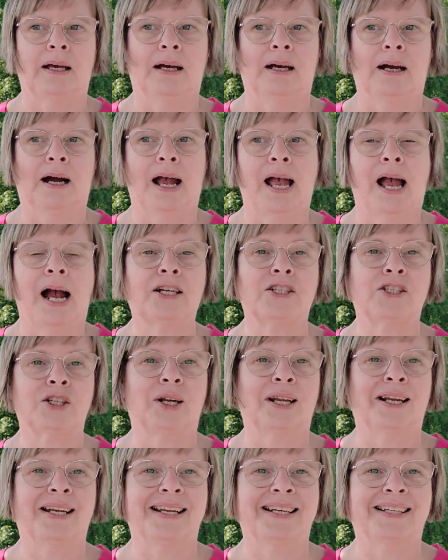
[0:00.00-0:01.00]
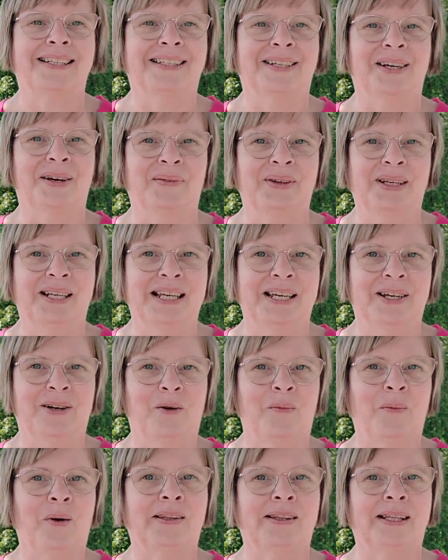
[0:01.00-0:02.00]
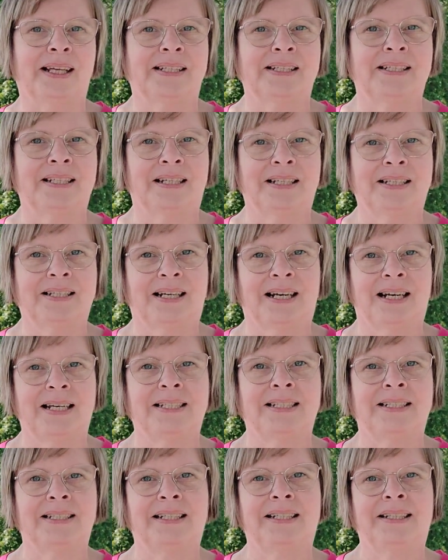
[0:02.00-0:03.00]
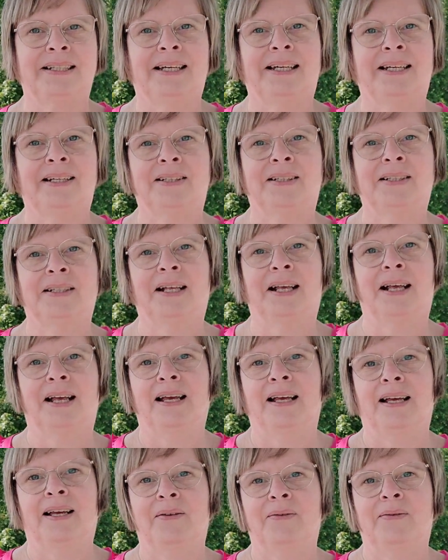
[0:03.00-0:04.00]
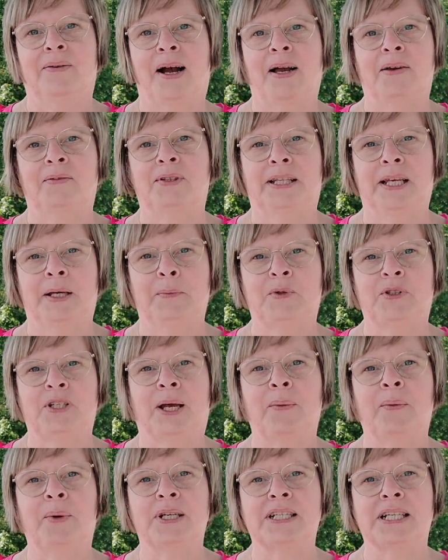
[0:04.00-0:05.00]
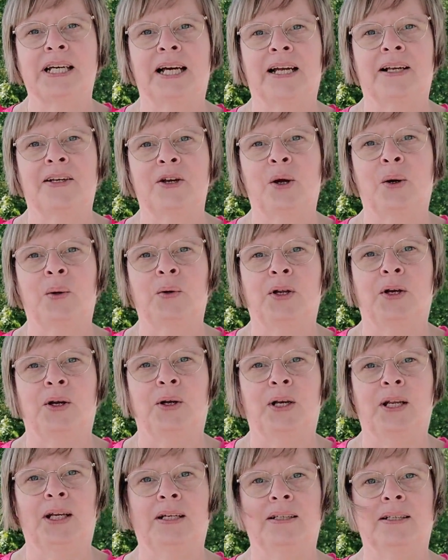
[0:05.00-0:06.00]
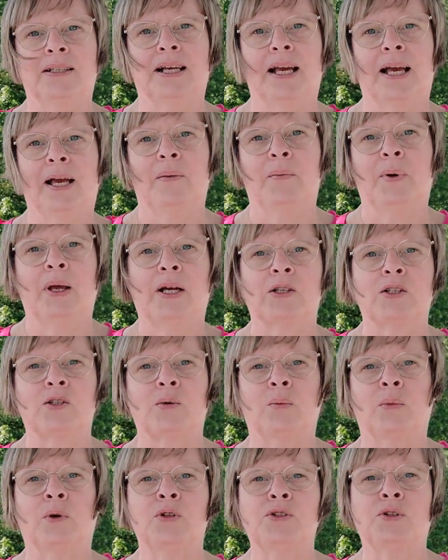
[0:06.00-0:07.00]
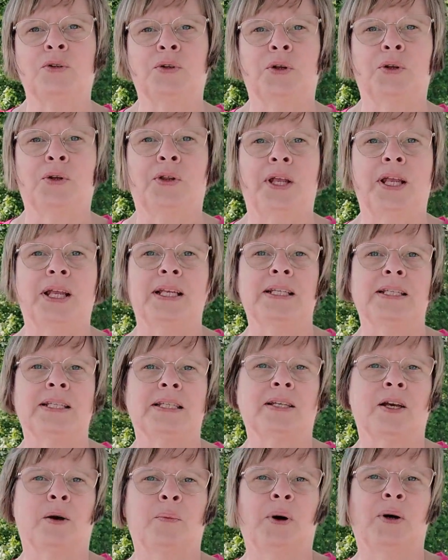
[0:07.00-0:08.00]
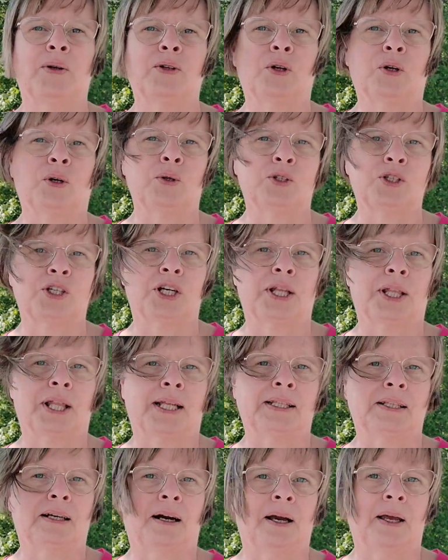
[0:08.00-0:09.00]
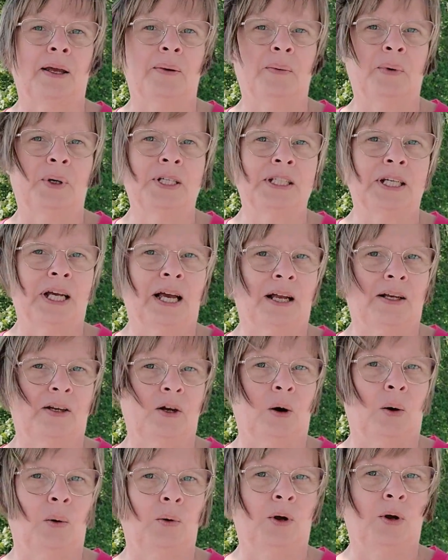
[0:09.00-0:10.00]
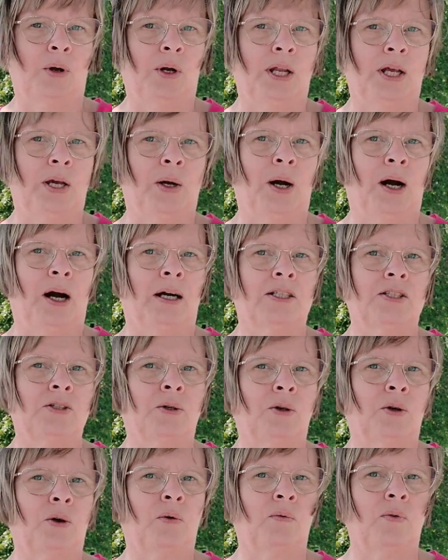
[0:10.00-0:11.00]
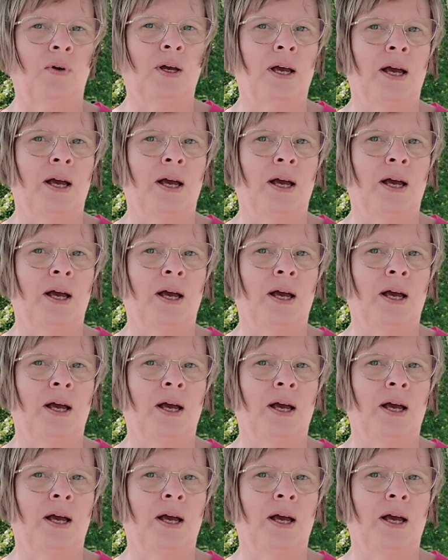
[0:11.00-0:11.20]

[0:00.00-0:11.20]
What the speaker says: I actually did a video about that just recently there. 5 tips I wish I had known earlier, because most of the things about crochet that I wish I had known earlier are sort of